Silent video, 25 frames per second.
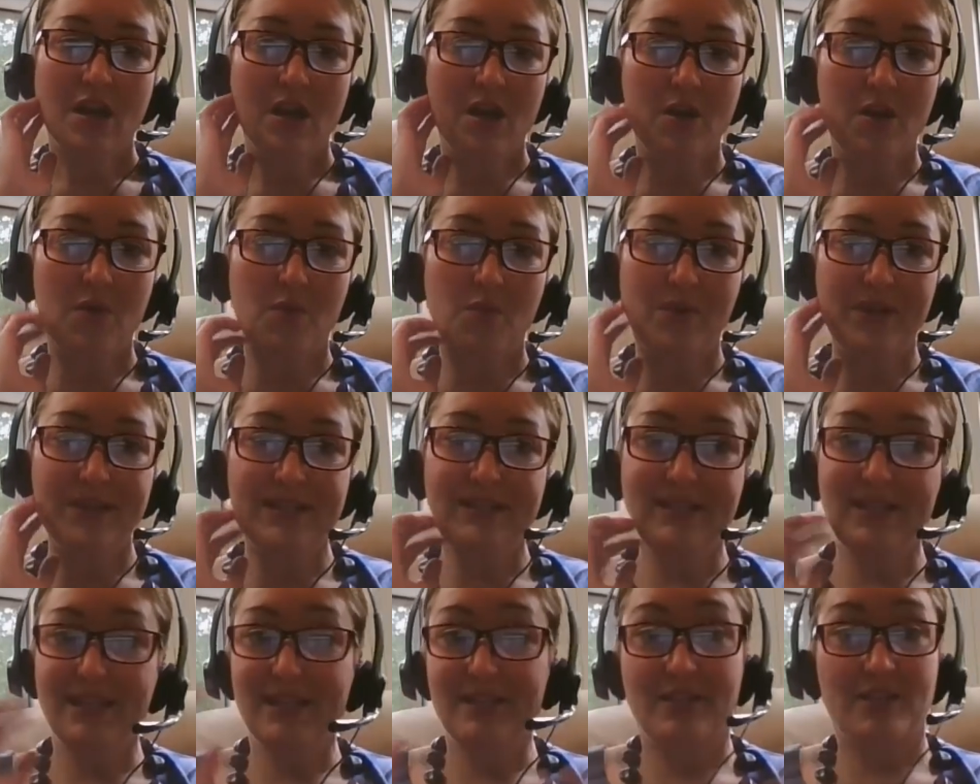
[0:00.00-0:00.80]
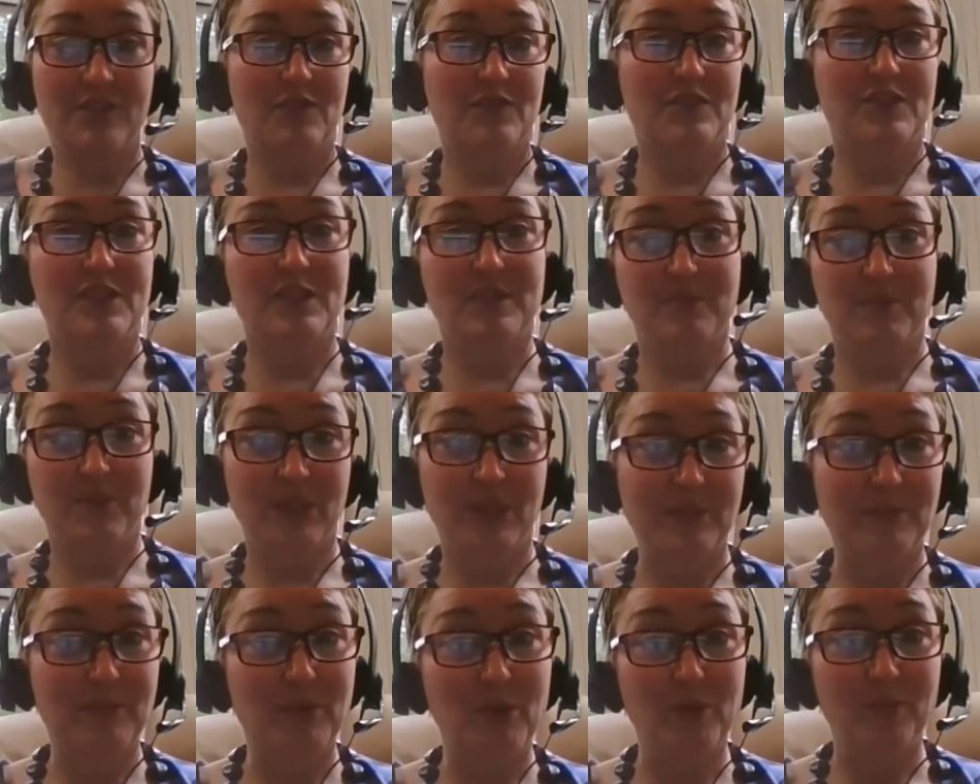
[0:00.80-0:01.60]
One is like the use of the
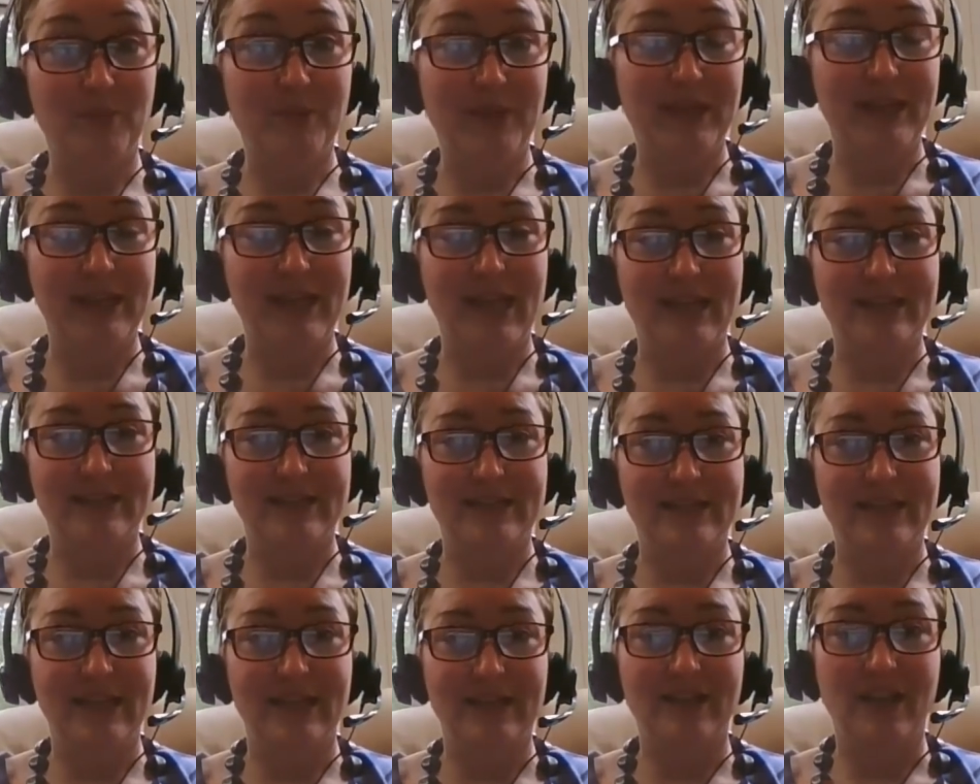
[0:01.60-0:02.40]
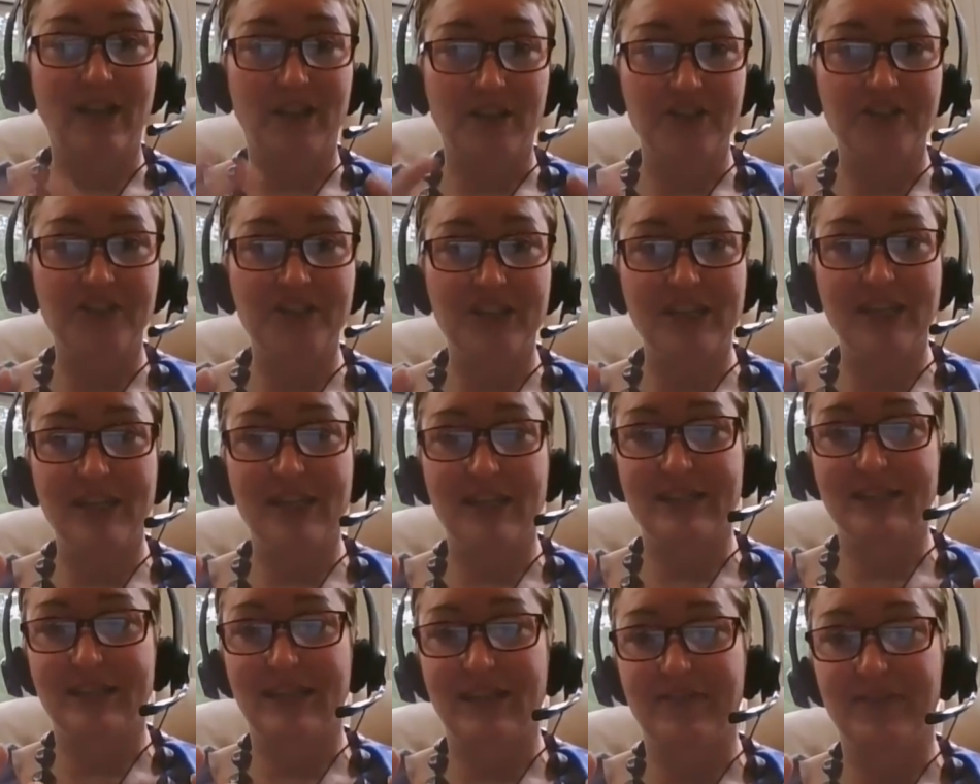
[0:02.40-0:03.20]
bully pulpit, as technology
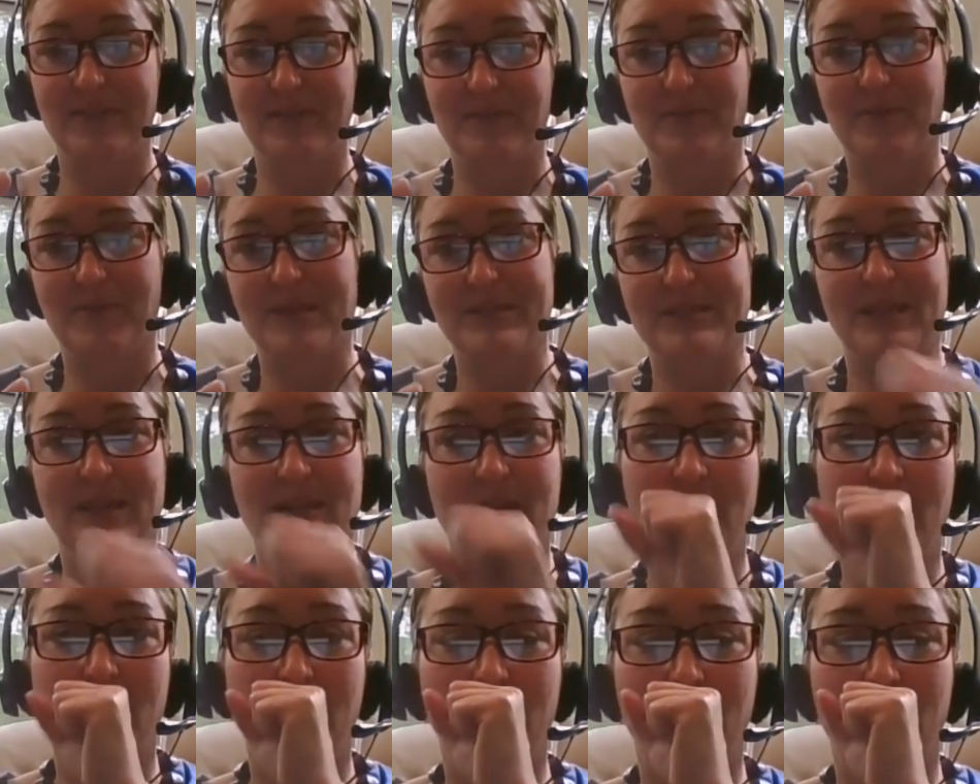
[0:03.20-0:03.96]
has given the president,